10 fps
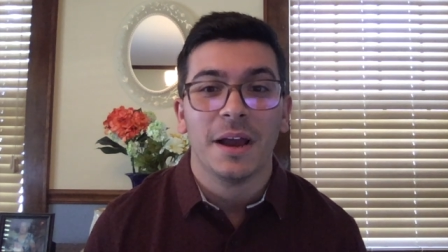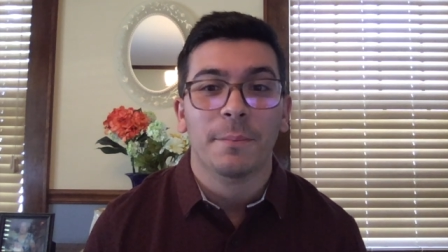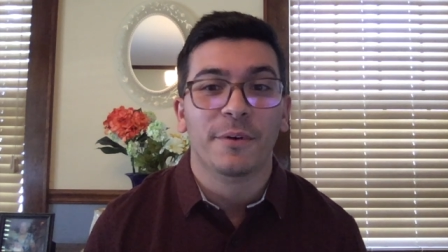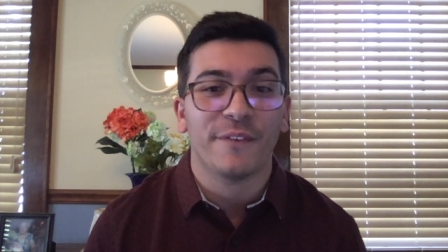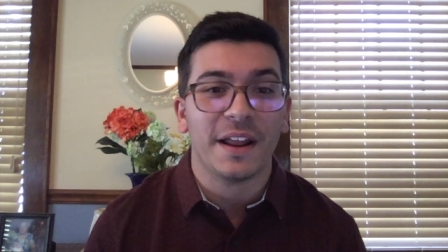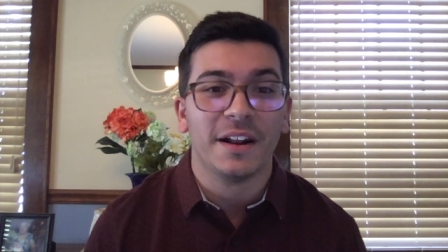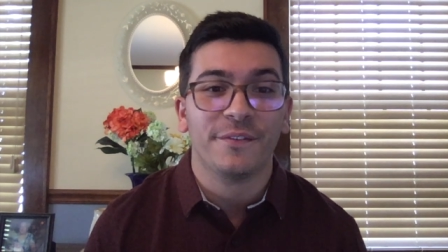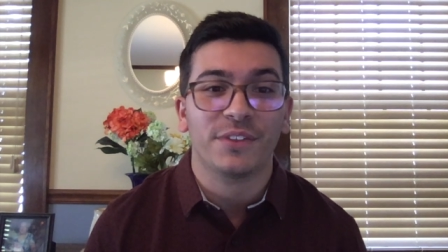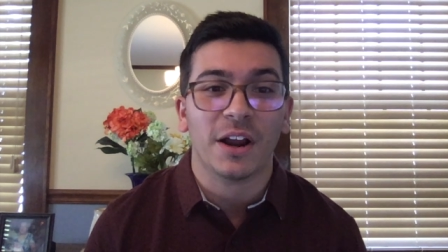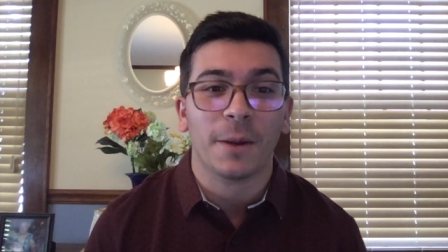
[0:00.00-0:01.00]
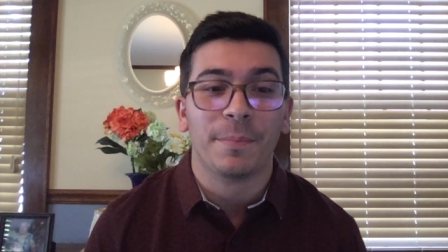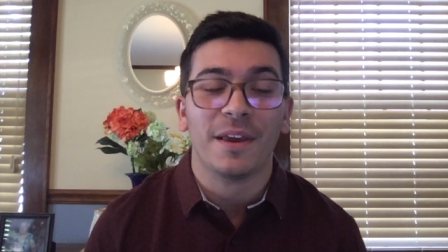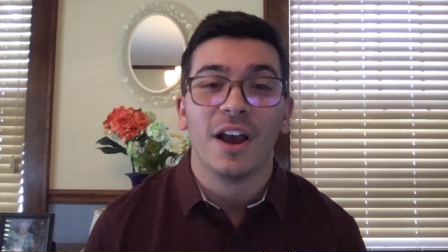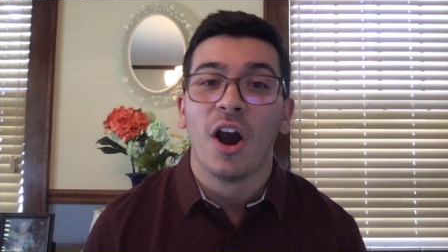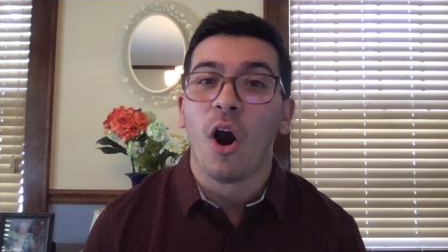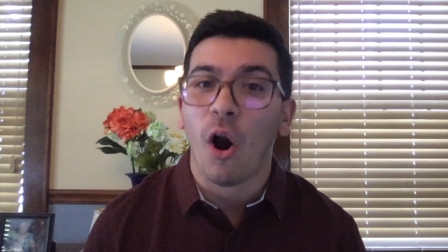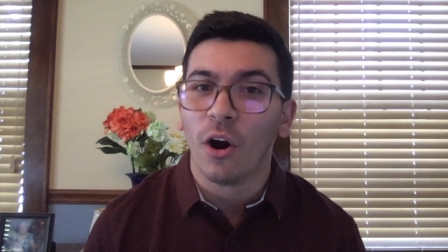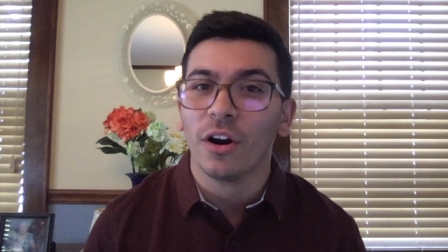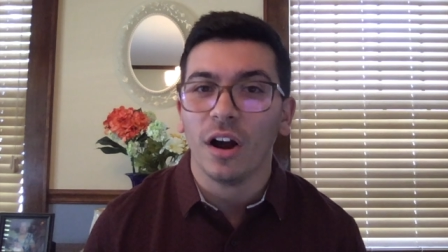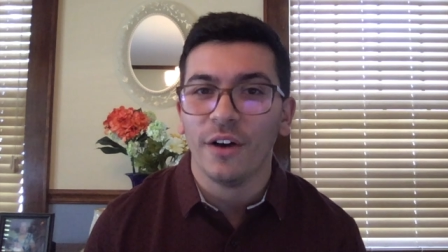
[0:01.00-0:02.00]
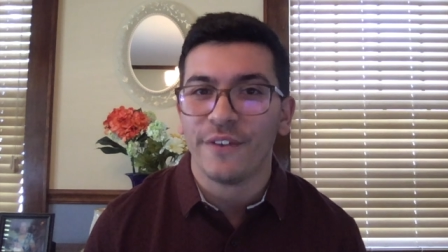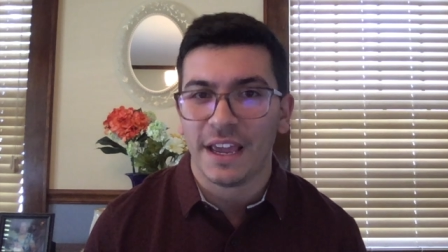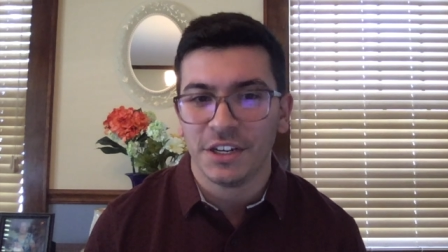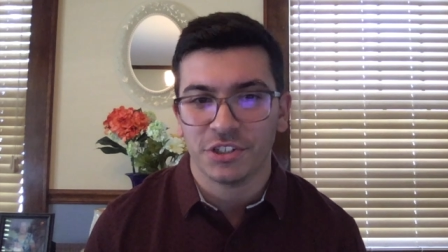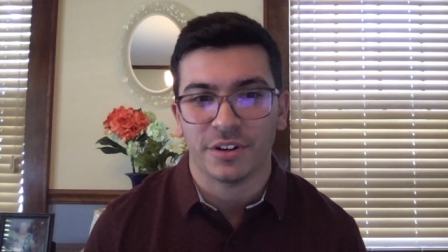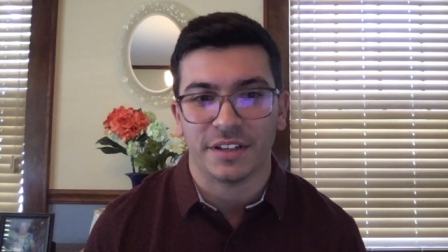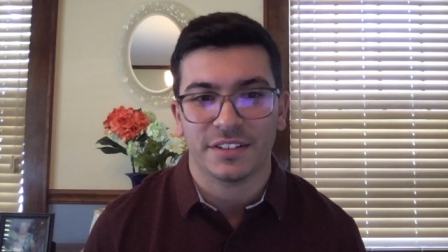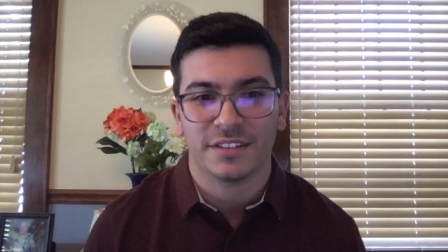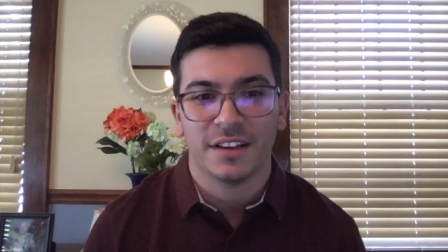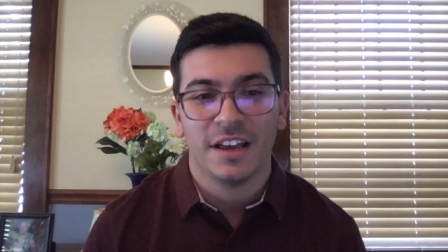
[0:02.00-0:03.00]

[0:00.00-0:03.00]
preventative therapy are of interest."